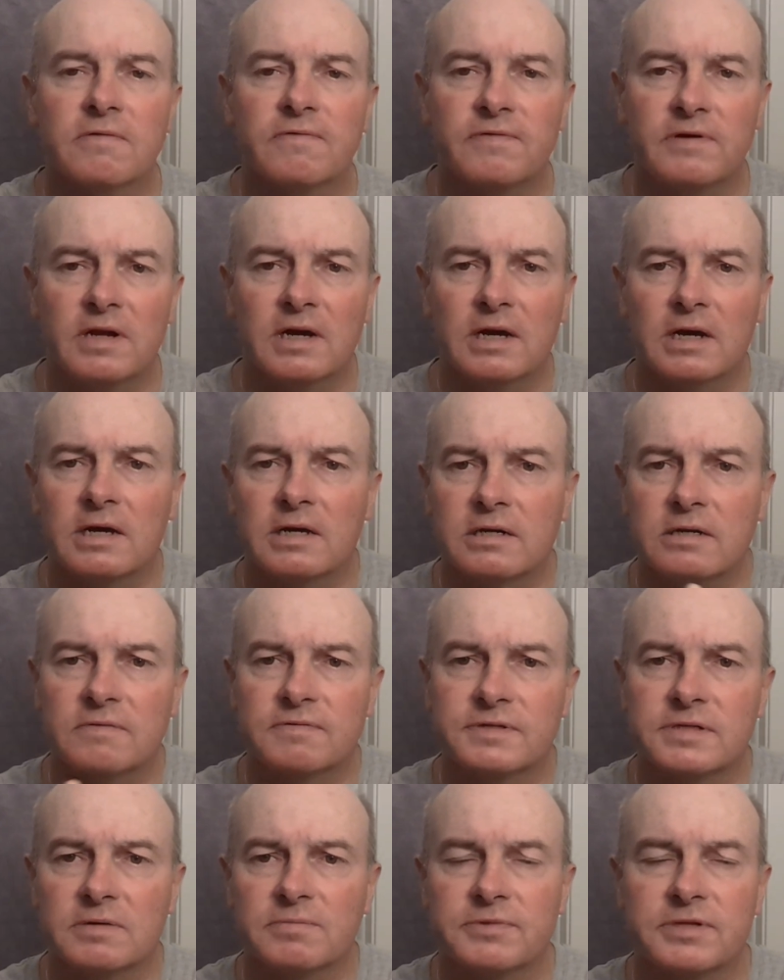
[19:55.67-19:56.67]
If not,
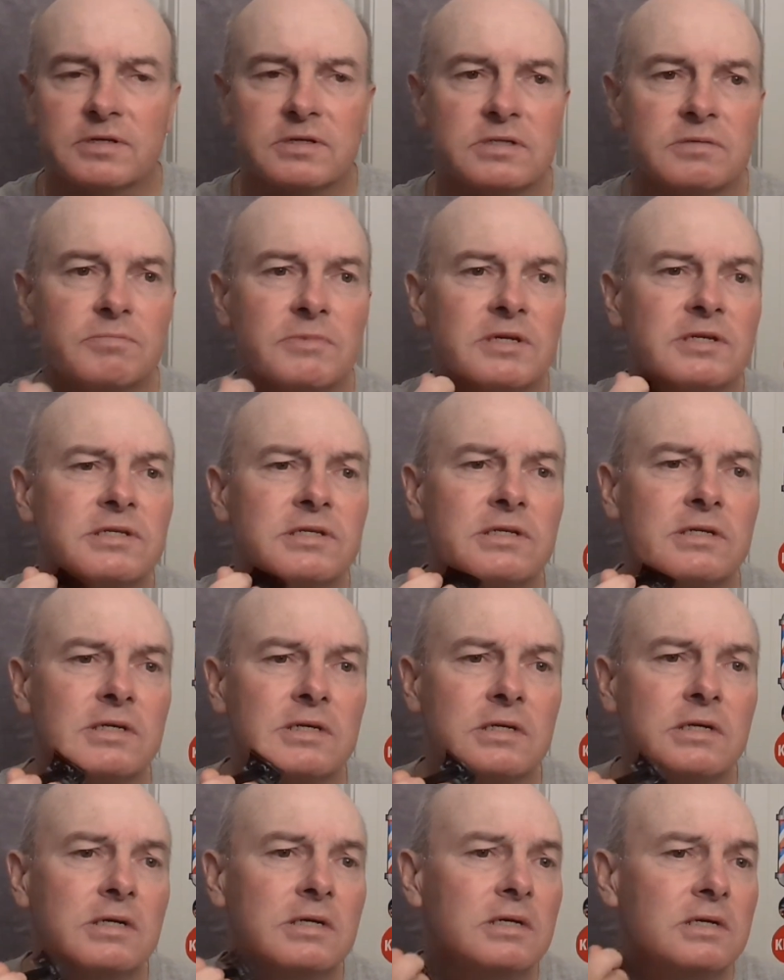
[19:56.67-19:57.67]
if something's
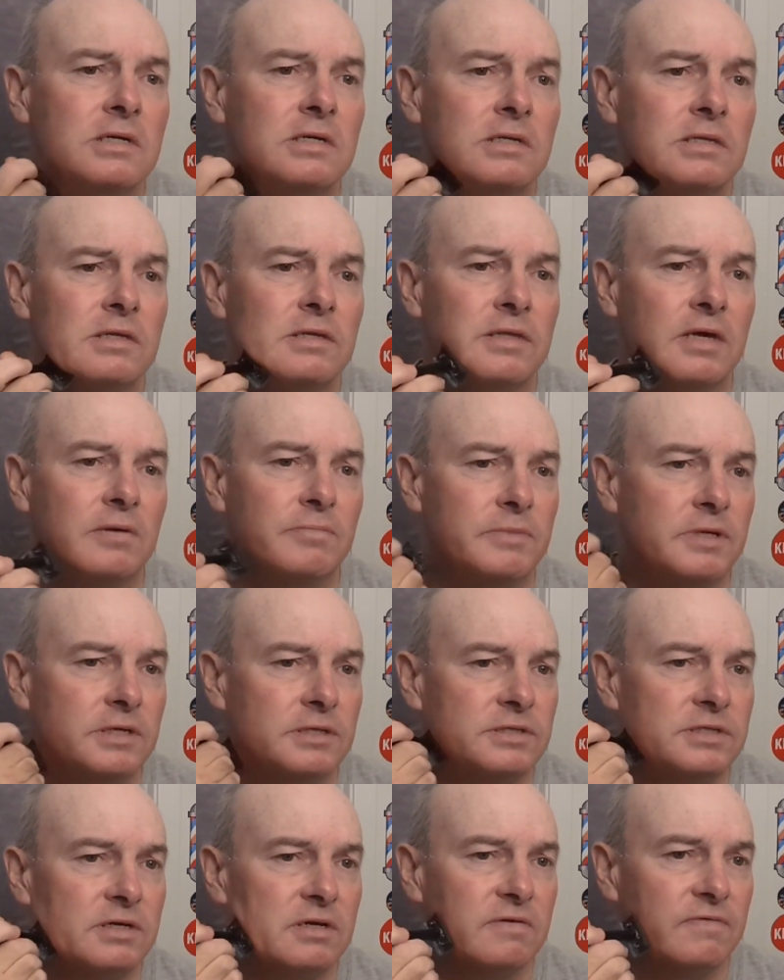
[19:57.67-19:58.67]
missing, then that
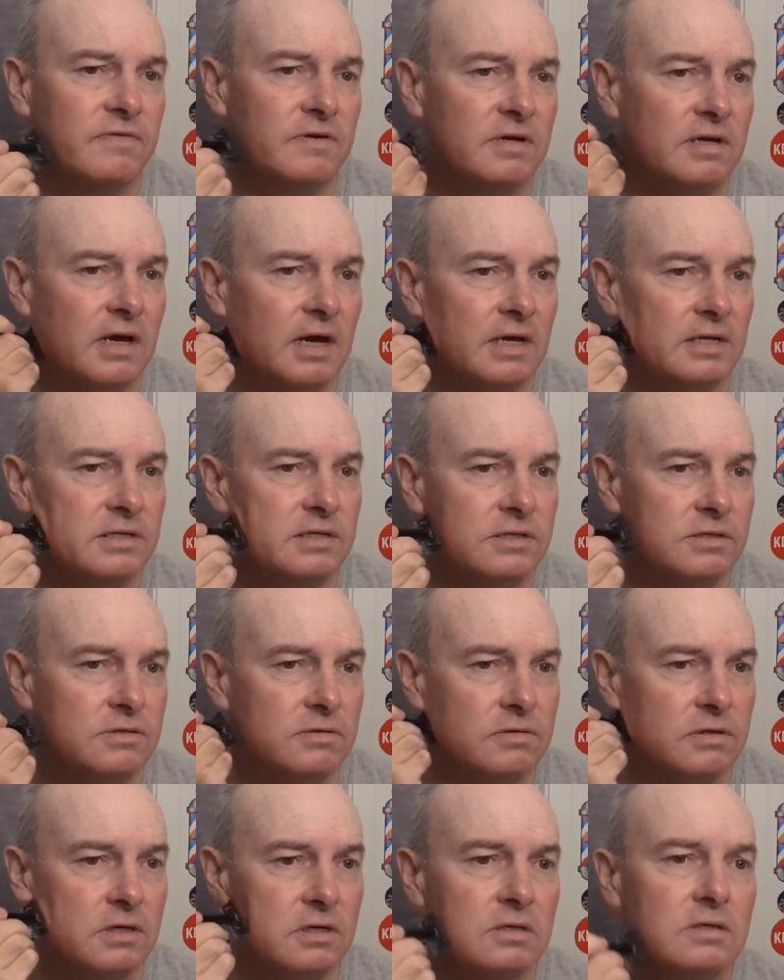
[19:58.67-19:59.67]
means I forgot
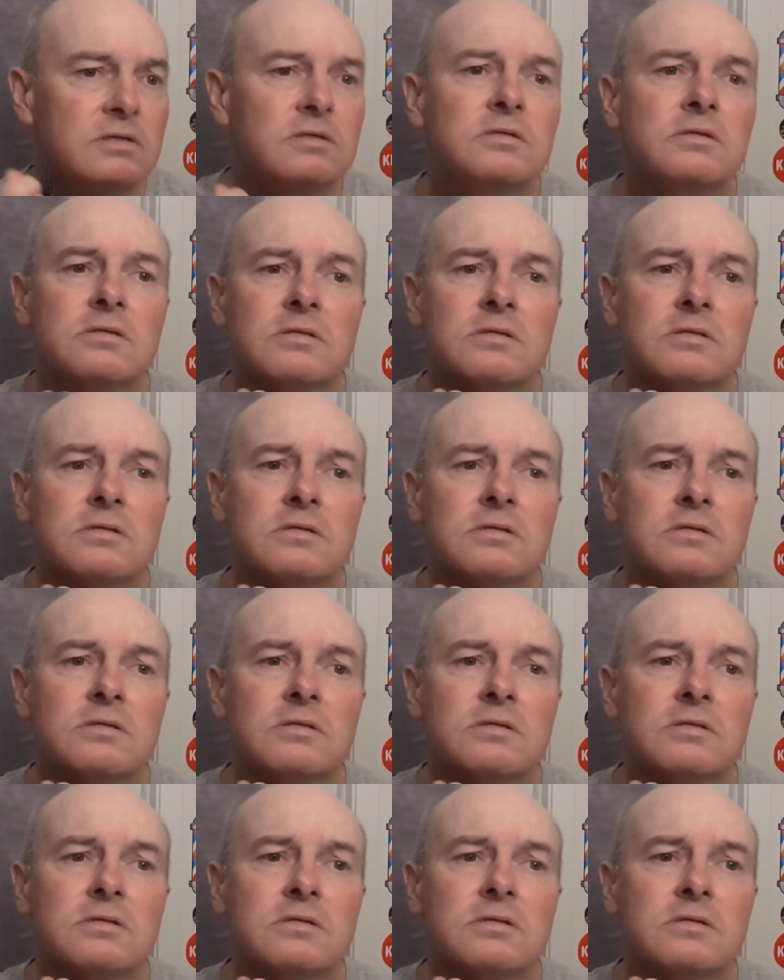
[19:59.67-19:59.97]
to